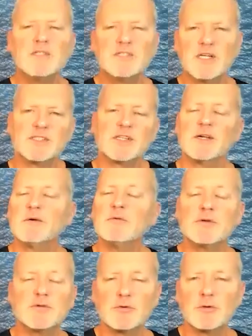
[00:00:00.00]
Jessica, we
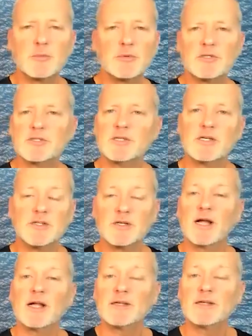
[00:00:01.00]
truly appreciate your
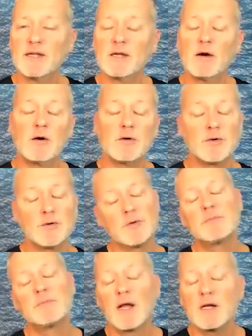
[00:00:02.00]
content or your
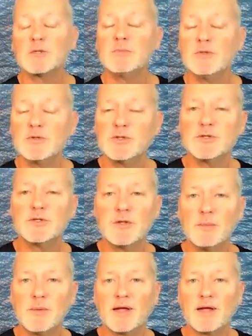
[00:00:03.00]
contribution to
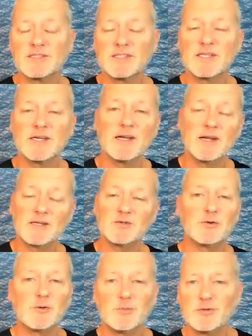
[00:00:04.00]
the magazine, and I
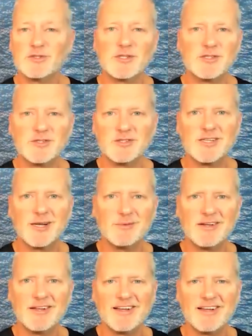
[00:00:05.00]
truly appreciate your time
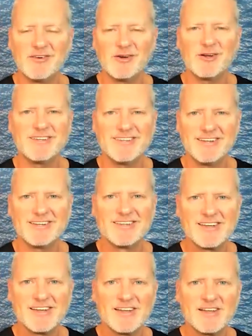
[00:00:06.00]
today. Have a great day.
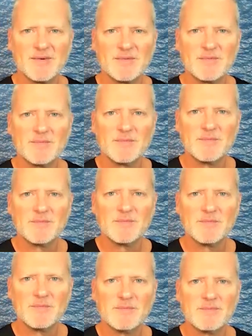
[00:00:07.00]

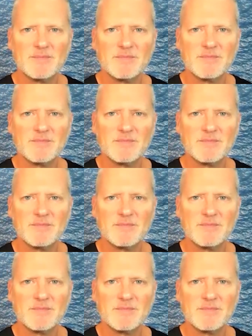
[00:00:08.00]
Thank you.